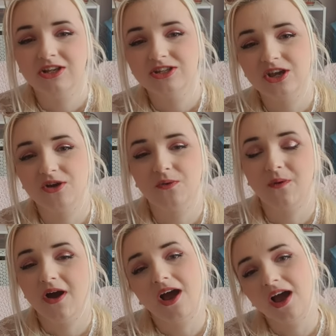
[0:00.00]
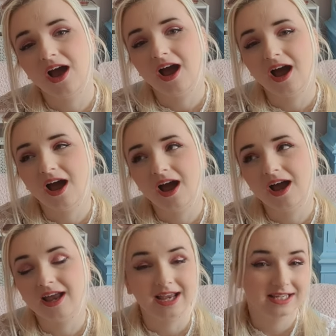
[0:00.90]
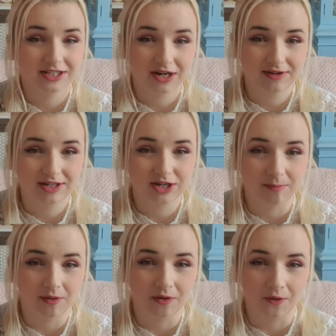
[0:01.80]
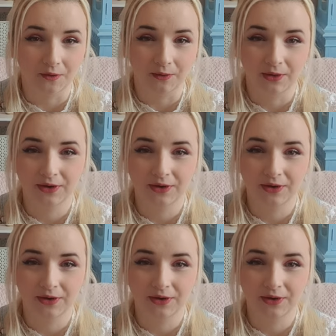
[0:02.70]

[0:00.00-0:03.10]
So here's a charity shop haul.